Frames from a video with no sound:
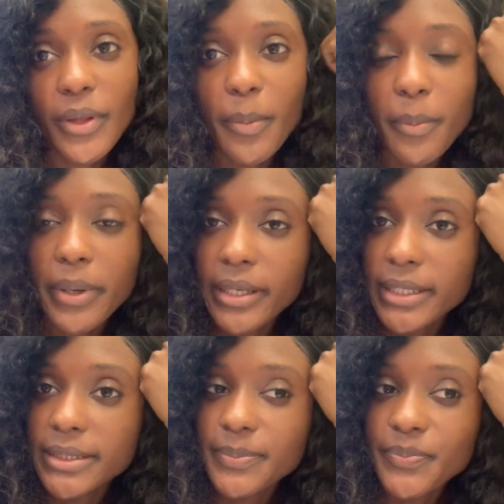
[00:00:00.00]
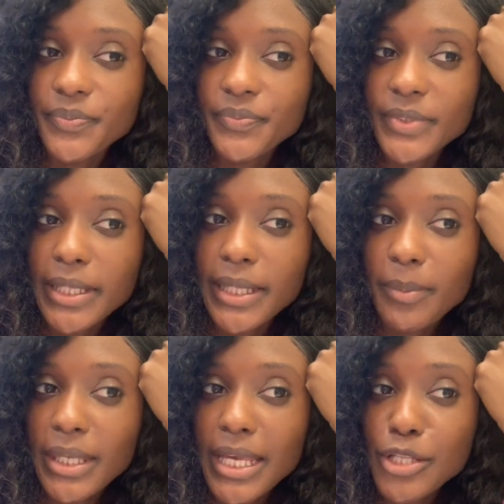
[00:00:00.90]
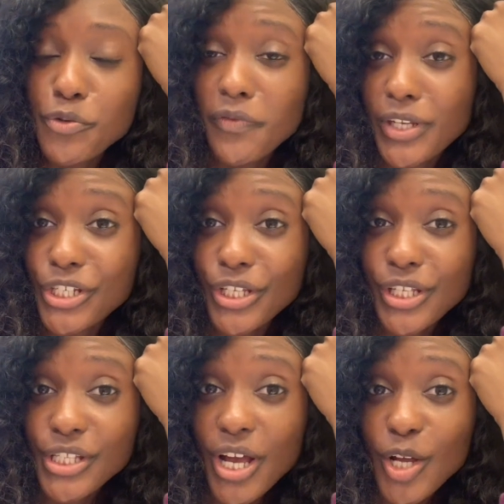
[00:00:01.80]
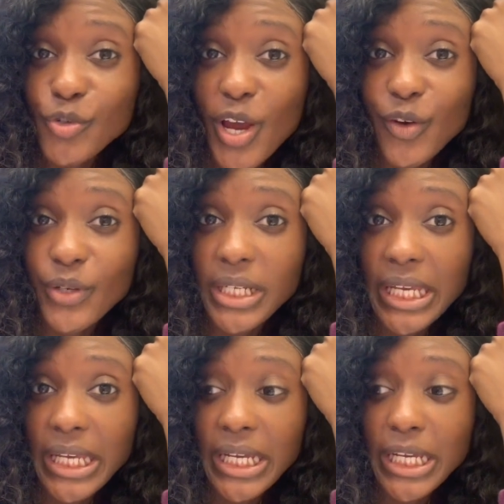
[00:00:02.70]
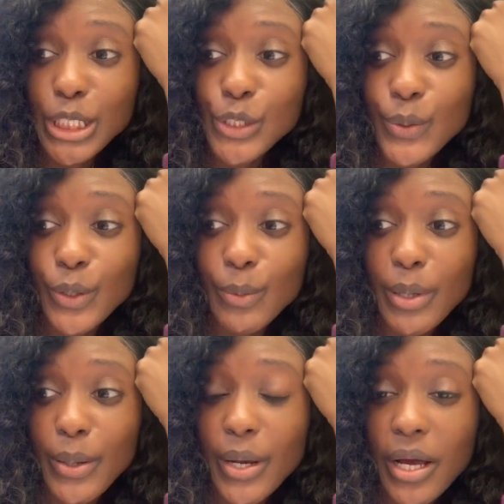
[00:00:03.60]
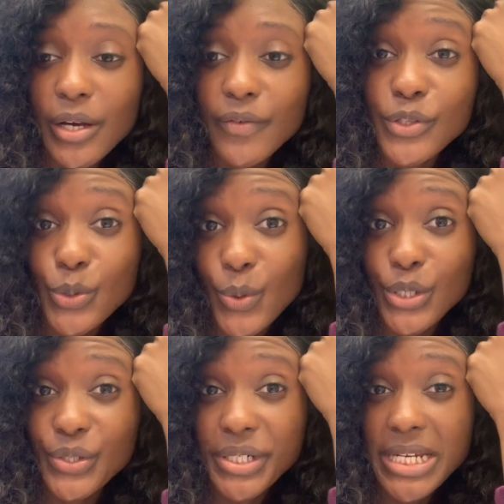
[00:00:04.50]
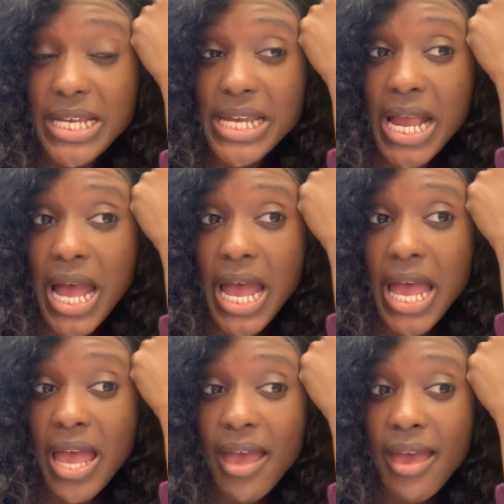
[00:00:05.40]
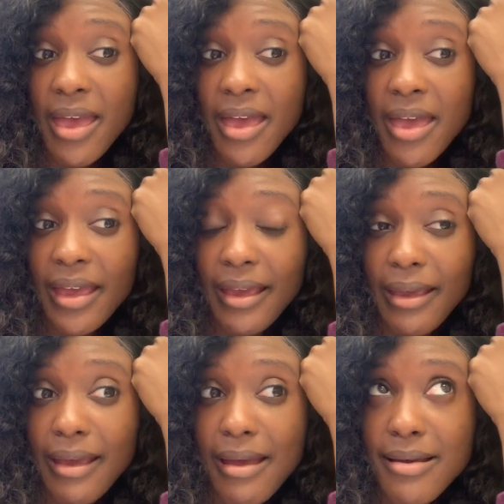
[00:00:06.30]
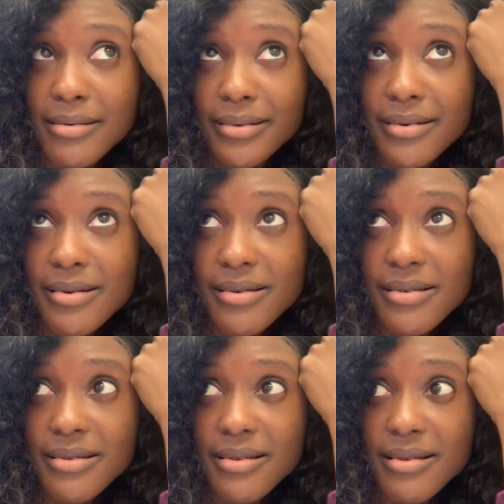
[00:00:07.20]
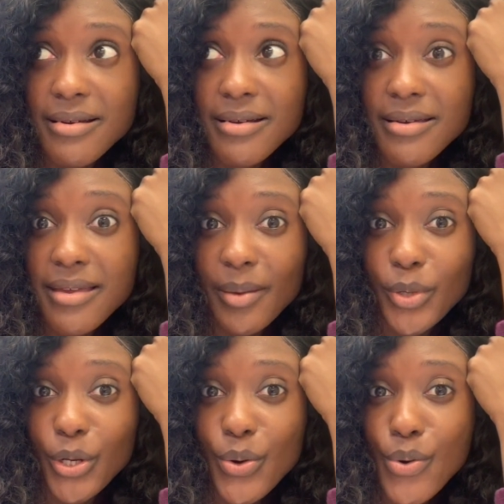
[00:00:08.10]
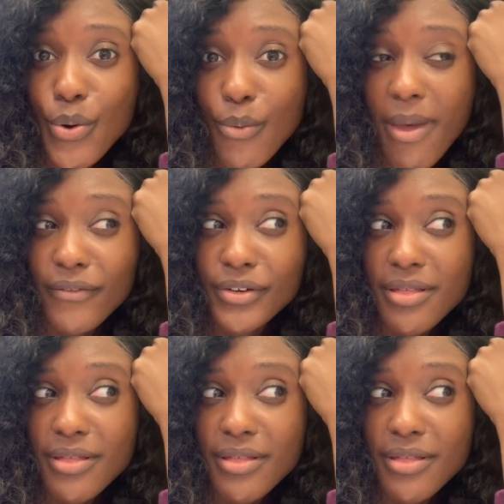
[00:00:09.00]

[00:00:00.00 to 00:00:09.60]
But let me get to finishing this contract reading, do a little bit of torch reading, and I think I'm gonna go home after